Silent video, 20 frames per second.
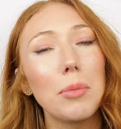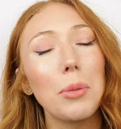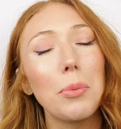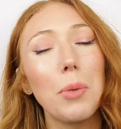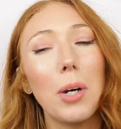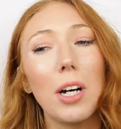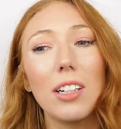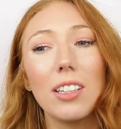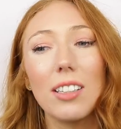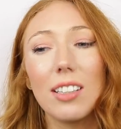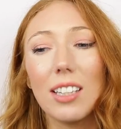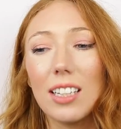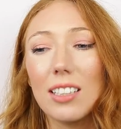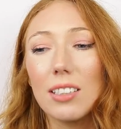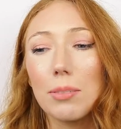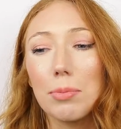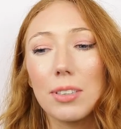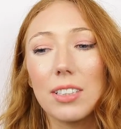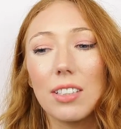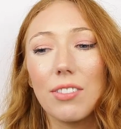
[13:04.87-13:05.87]
to be one that is
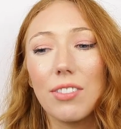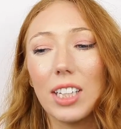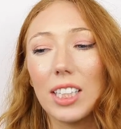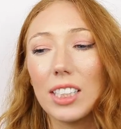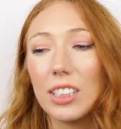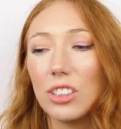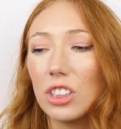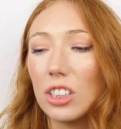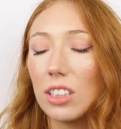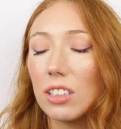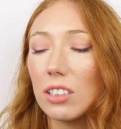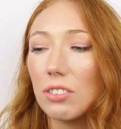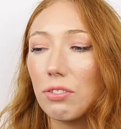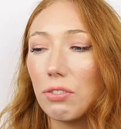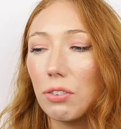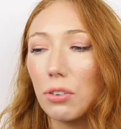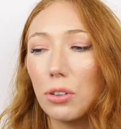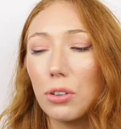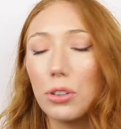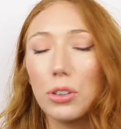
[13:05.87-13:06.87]
specifically just
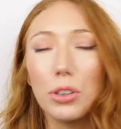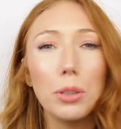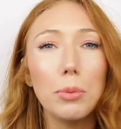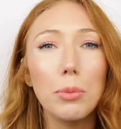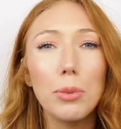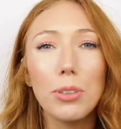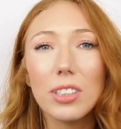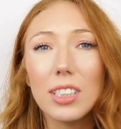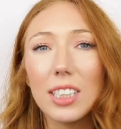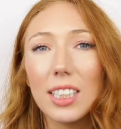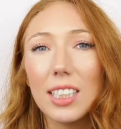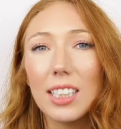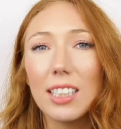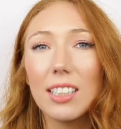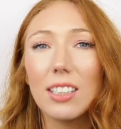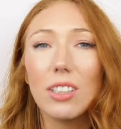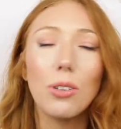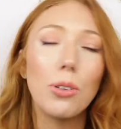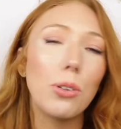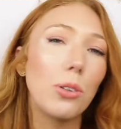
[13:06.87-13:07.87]
for normal
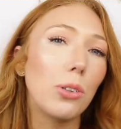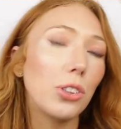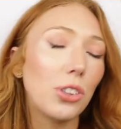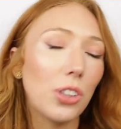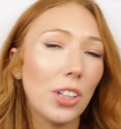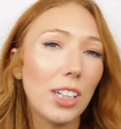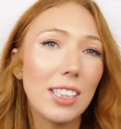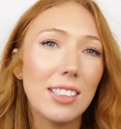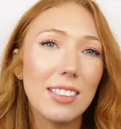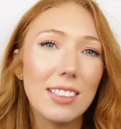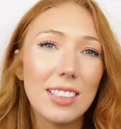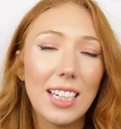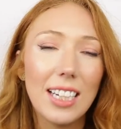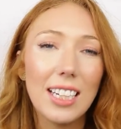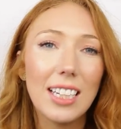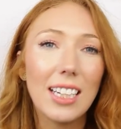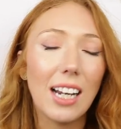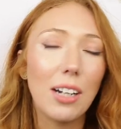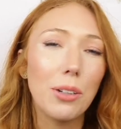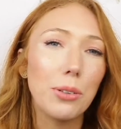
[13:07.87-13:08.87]
skin or dry
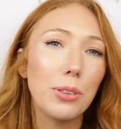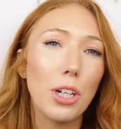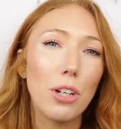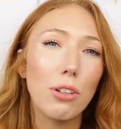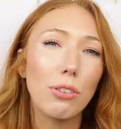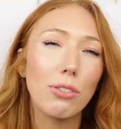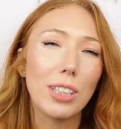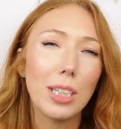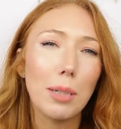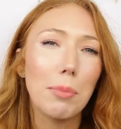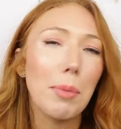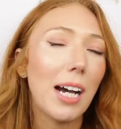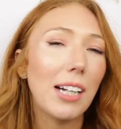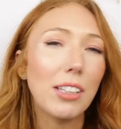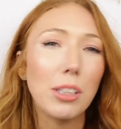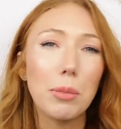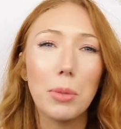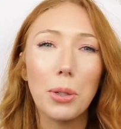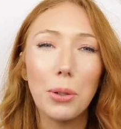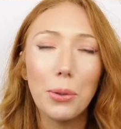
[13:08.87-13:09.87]
skin and it would go really
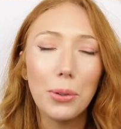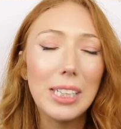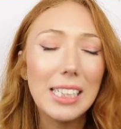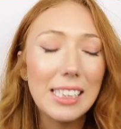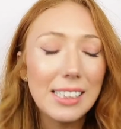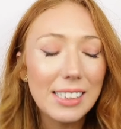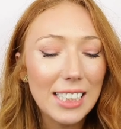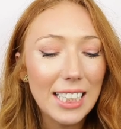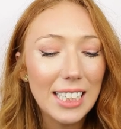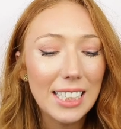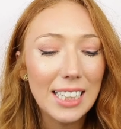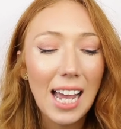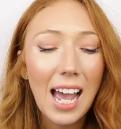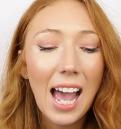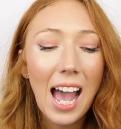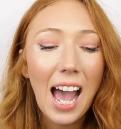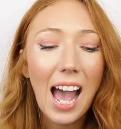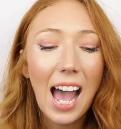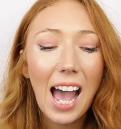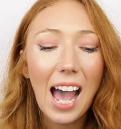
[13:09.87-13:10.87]
bad on my oily skin,
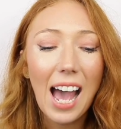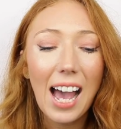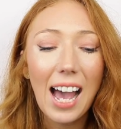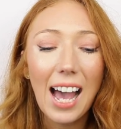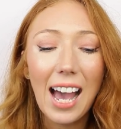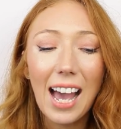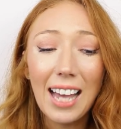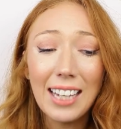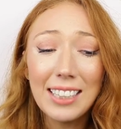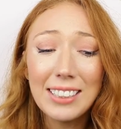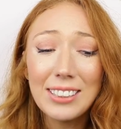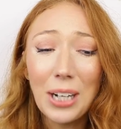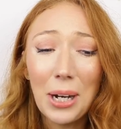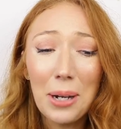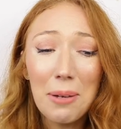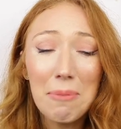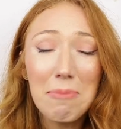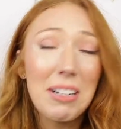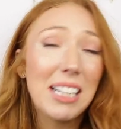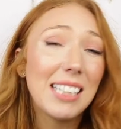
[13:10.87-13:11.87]
and
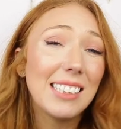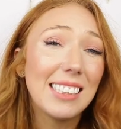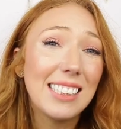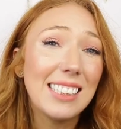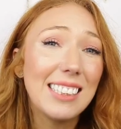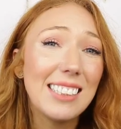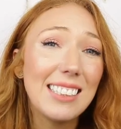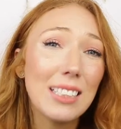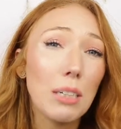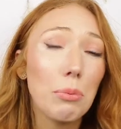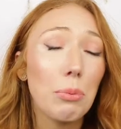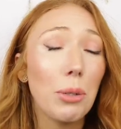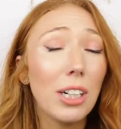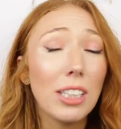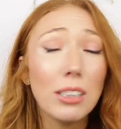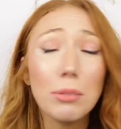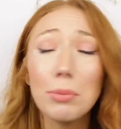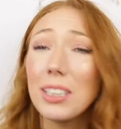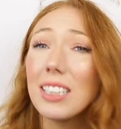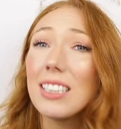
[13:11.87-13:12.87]
I'm pleasantly
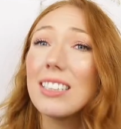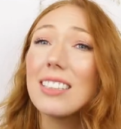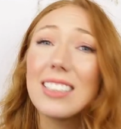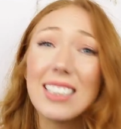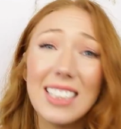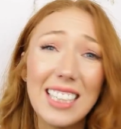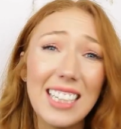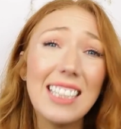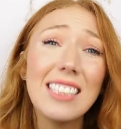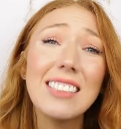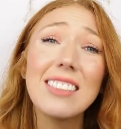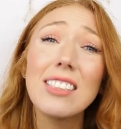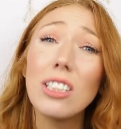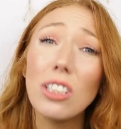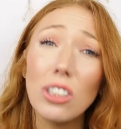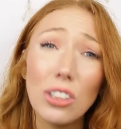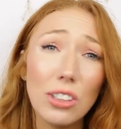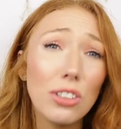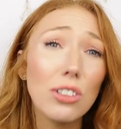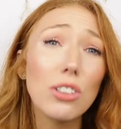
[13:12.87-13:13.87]
surprised because this
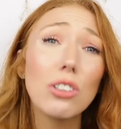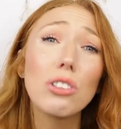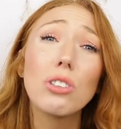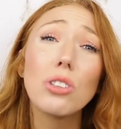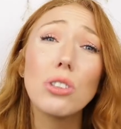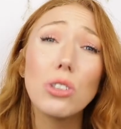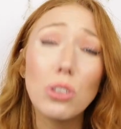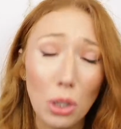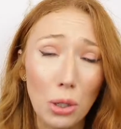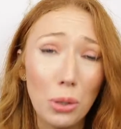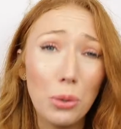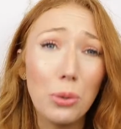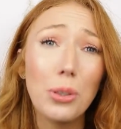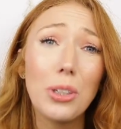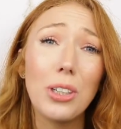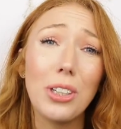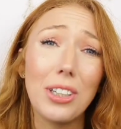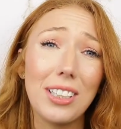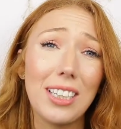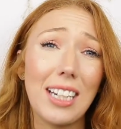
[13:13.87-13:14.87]
looks so
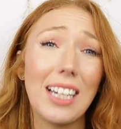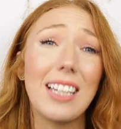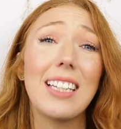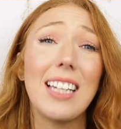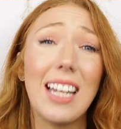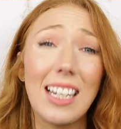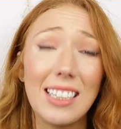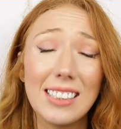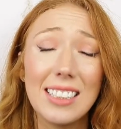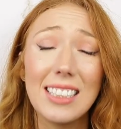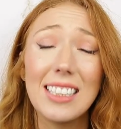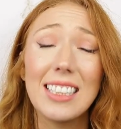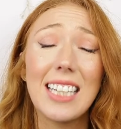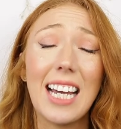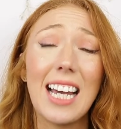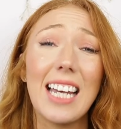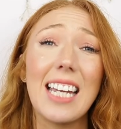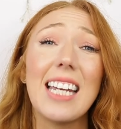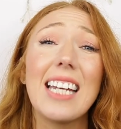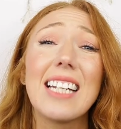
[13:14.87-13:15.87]
good at the end of the
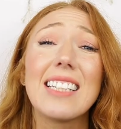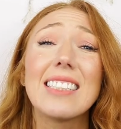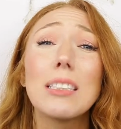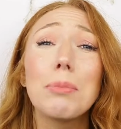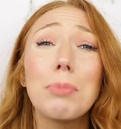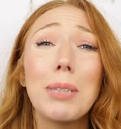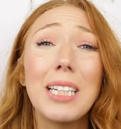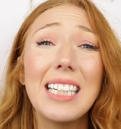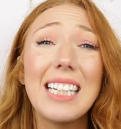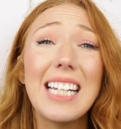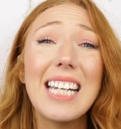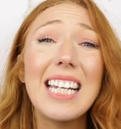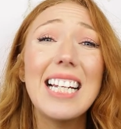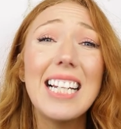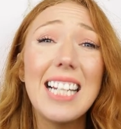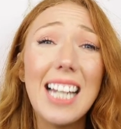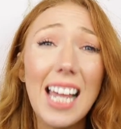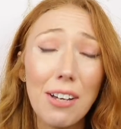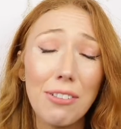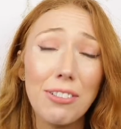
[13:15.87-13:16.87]
day. It has been
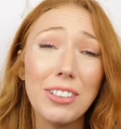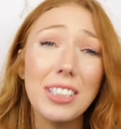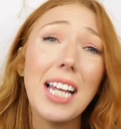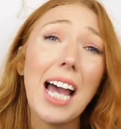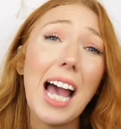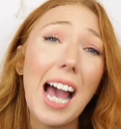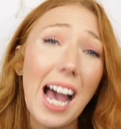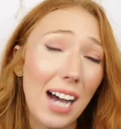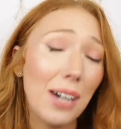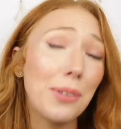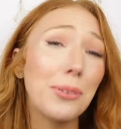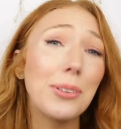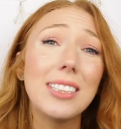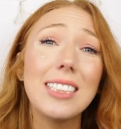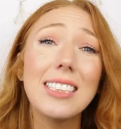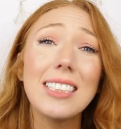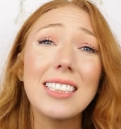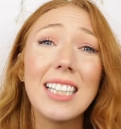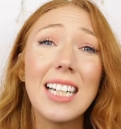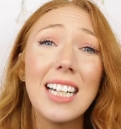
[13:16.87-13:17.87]
11
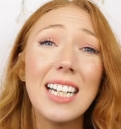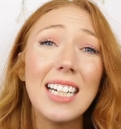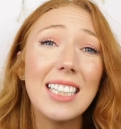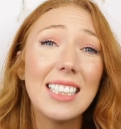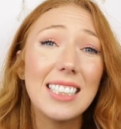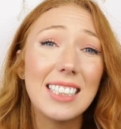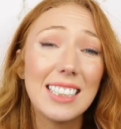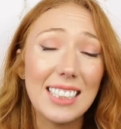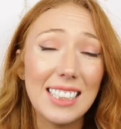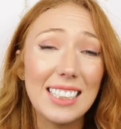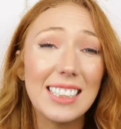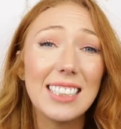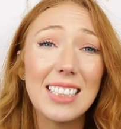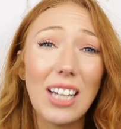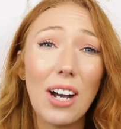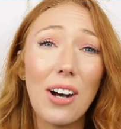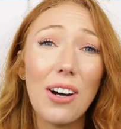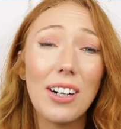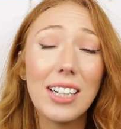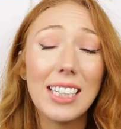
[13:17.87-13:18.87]
hours since
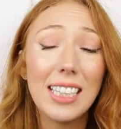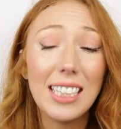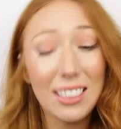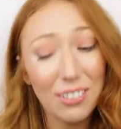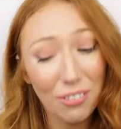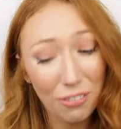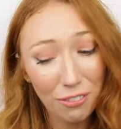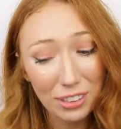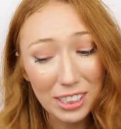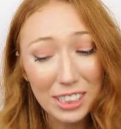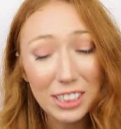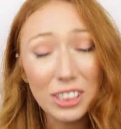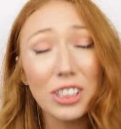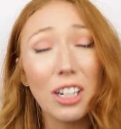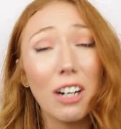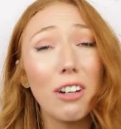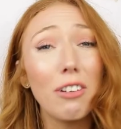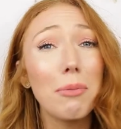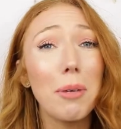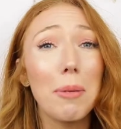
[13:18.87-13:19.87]
I finished
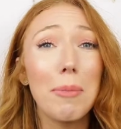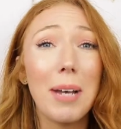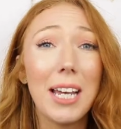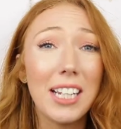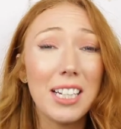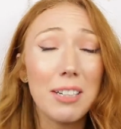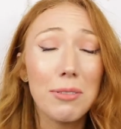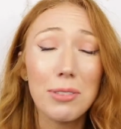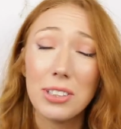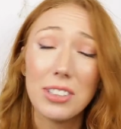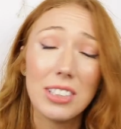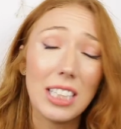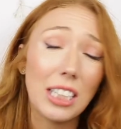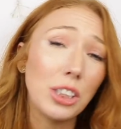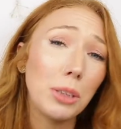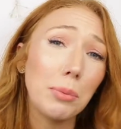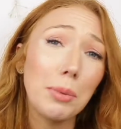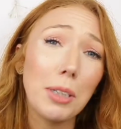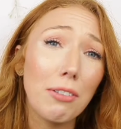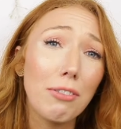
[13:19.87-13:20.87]
off my makeup, so it's
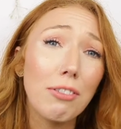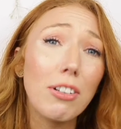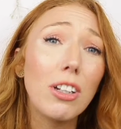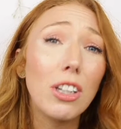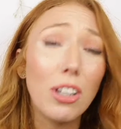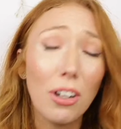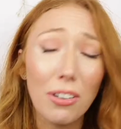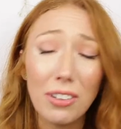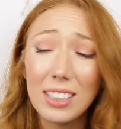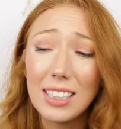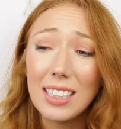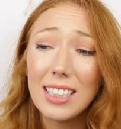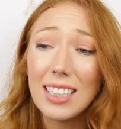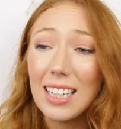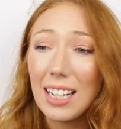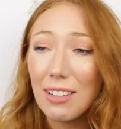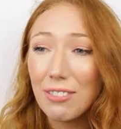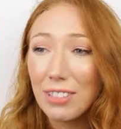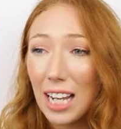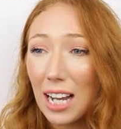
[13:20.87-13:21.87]
actually been on for longer than
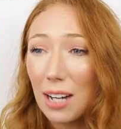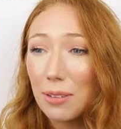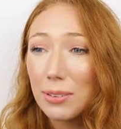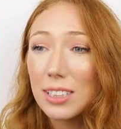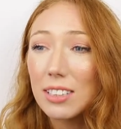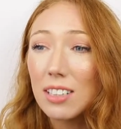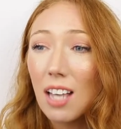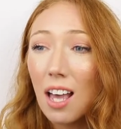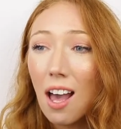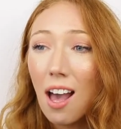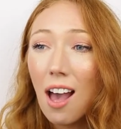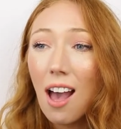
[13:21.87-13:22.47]
11 hours.